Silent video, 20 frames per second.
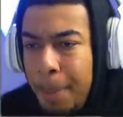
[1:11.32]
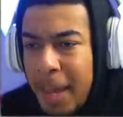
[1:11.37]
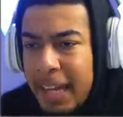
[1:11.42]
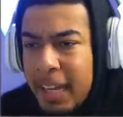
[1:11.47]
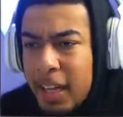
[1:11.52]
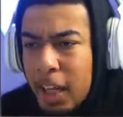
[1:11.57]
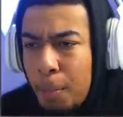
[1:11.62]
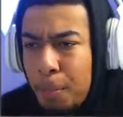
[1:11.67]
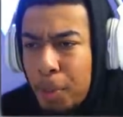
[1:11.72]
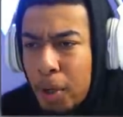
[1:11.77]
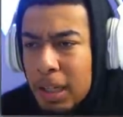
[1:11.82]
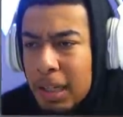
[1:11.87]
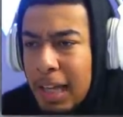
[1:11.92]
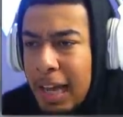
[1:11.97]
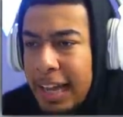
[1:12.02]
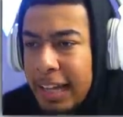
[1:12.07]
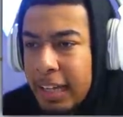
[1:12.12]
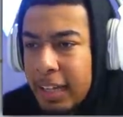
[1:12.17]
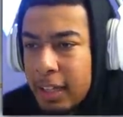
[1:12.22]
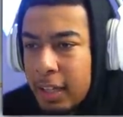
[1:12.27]
beta, but
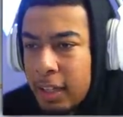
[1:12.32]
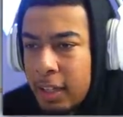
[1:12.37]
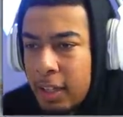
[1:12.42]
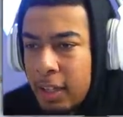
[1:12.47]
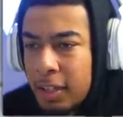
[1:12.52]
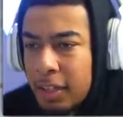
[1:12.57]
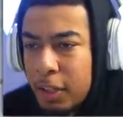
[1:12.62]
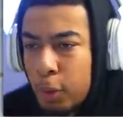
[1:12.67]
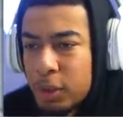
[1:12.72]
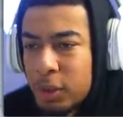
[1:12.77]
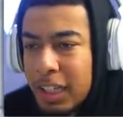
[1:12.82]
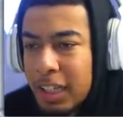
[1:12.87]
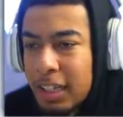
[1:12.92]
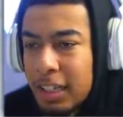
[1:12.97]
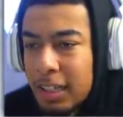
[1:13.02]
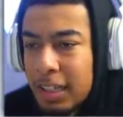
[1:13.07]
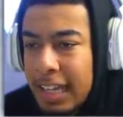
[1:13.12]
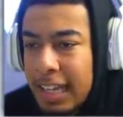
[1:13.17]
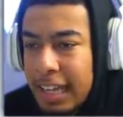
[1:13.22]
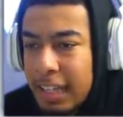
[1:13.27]
like there was a
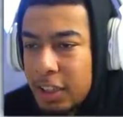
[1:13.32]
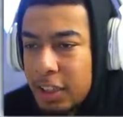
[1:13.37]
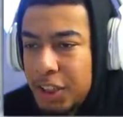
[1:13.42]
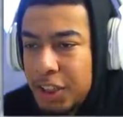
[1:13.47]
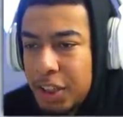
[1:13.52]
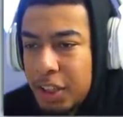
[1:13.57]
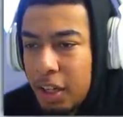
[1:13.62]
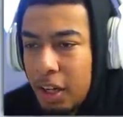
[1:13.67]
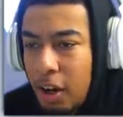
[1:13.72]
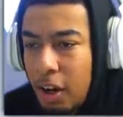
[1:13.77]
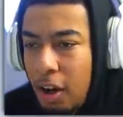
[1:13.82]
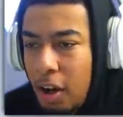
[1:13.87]
glitch